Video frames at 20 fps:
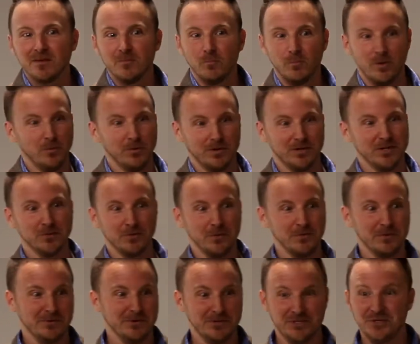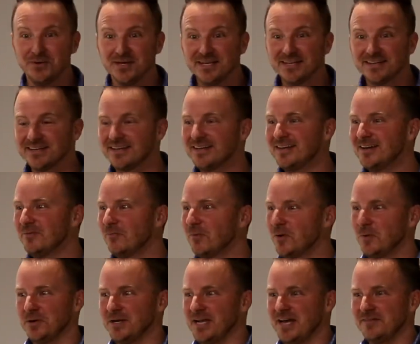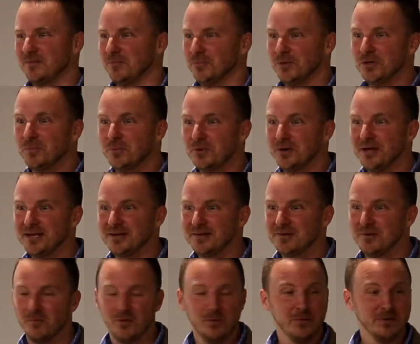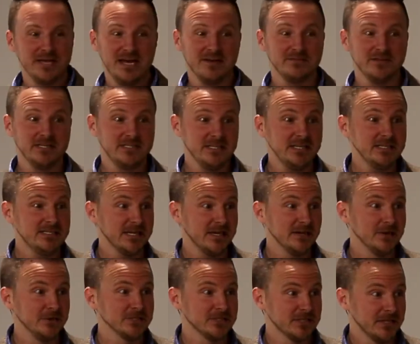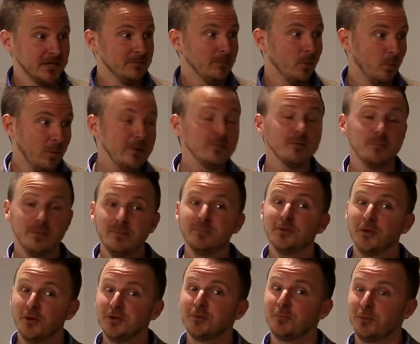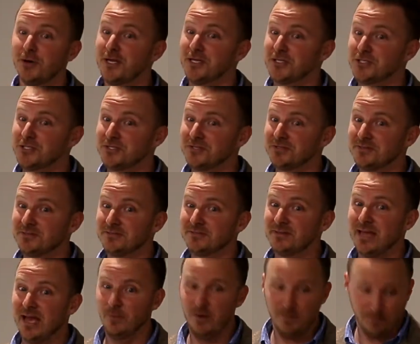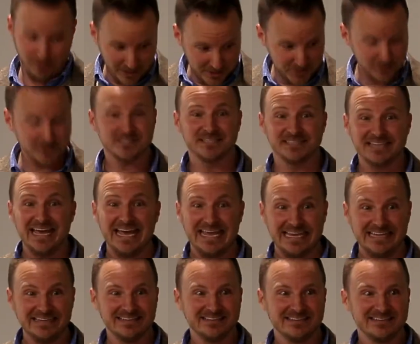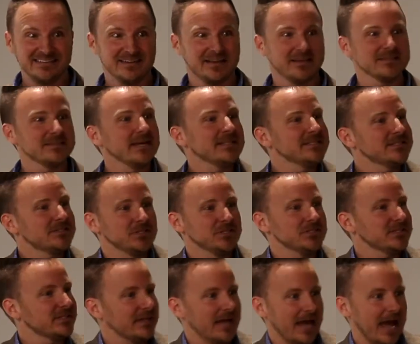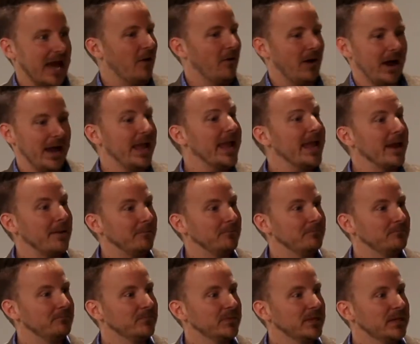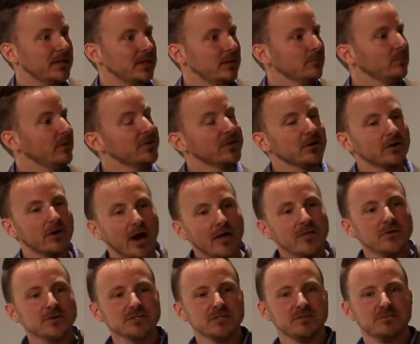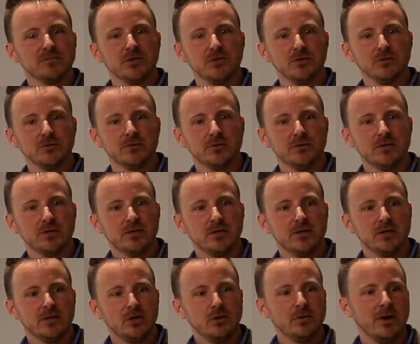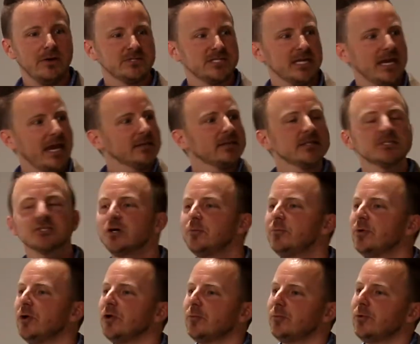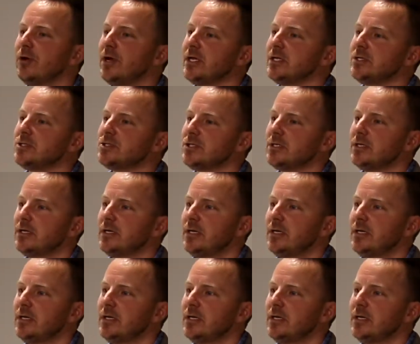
We wouldn't know what we were doing. We wouldn't have a blueprint. We wouldn't have any details, but we would be building a bridge. And we'd probably do it today, because that's just how I am. But there are others of you who I would say, hey, let's go build a bridge.